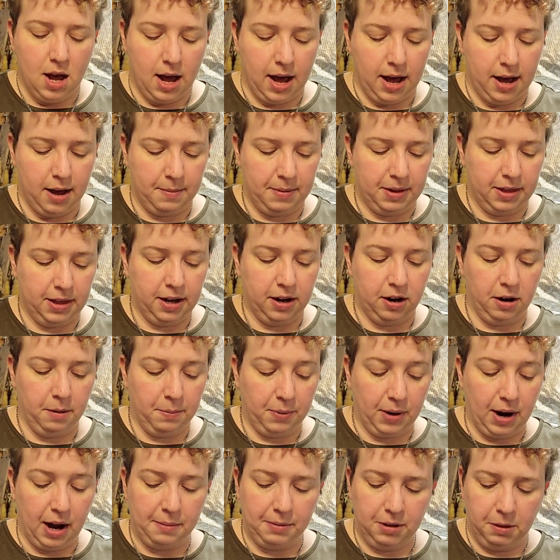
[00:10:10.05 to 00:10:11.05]
And they are
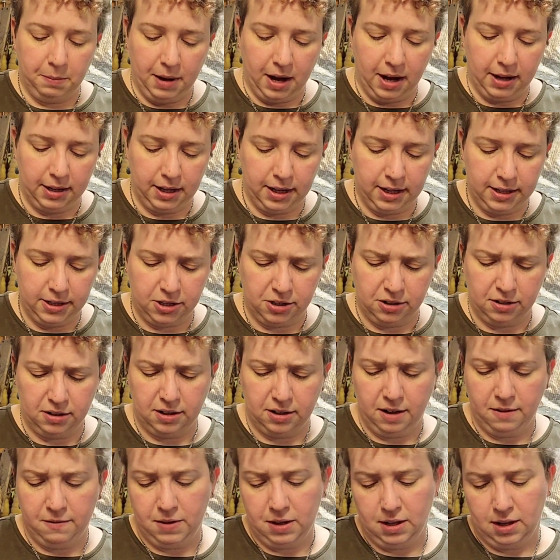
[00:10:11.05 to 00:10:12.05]
probably polyester.
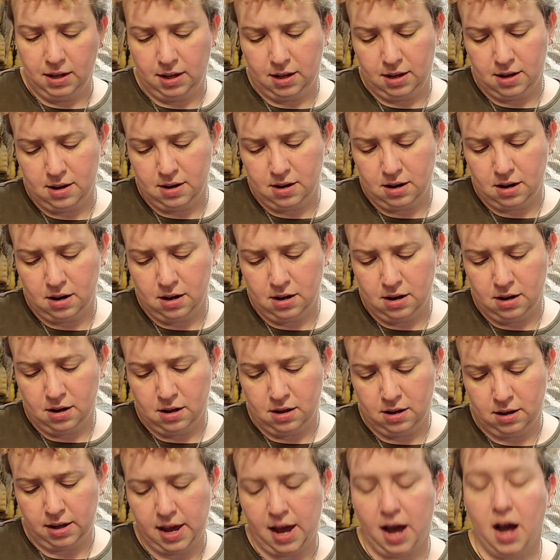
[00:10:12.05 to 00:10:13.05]
They feel like it.
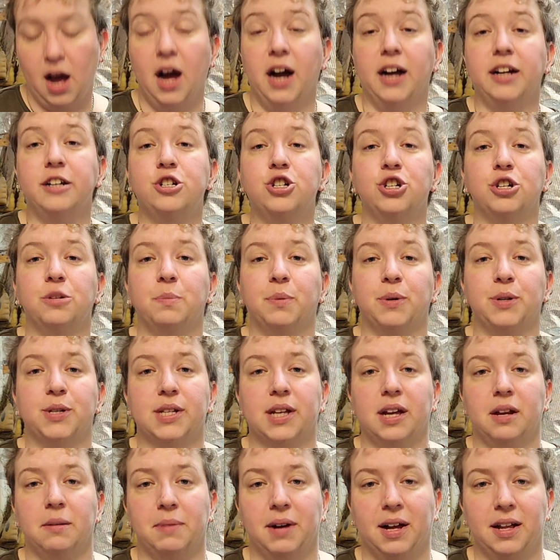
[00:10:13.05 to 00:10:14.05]
Yeah, 100%
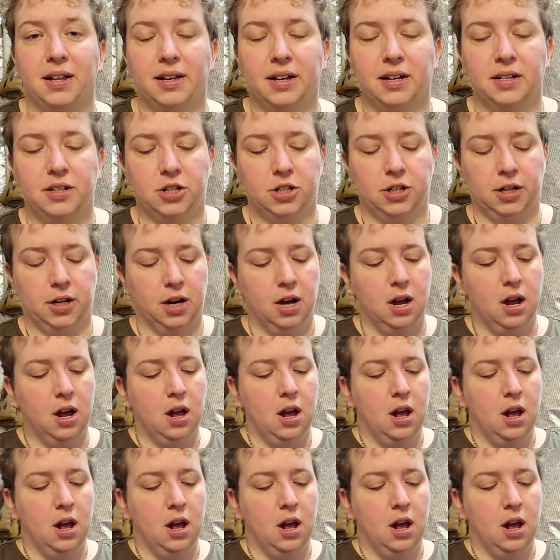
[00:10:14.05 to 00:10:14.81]
polyester.